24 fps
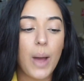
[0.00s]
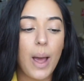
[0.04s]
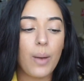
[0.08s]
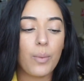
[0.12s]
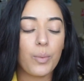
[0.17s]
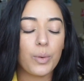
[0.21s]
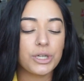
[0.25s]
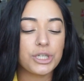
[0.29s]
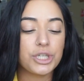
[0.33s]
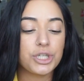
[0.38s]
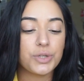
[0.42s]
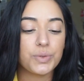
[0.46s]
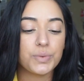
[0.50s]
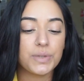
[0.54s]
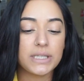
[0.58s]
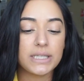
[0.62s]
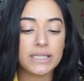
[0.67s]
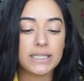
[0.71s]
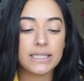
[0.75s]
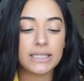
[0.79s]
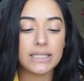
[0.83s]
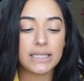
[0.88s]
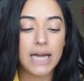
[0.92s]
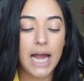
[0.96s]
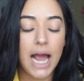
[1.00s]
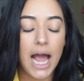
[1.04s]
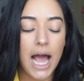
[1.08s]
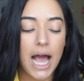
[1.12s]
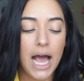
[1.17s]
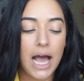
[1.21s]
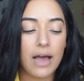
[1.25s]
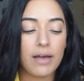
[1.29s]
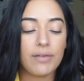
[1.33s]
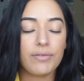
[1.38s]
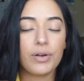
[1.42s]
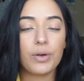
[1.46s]
And what she wants us to
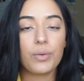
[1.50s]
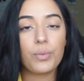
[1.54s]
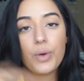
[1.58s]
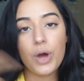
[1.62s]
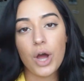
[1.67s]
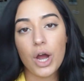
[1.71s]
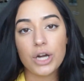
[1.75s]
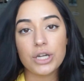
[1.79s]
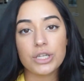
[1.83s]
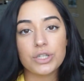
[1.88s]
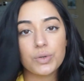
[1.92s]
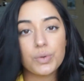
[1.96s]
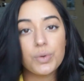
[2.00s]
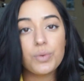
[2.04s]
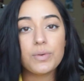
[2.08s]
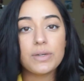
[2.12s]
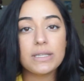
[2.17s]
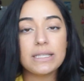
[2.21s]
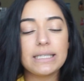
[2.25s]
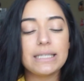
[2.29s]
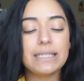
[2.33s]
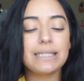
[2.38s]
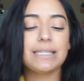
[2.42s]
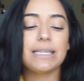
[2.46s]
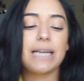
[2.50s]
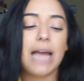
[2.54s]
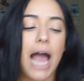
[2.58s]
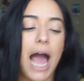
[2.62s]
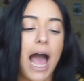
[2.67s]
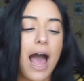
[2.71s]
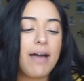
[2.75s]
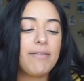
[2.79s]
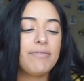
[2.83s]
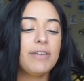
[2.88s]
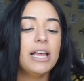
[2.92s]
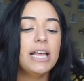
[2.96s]
have, or what our school wants us to
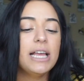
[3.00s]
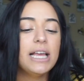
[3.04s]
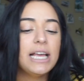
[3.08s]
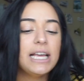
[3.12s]
have,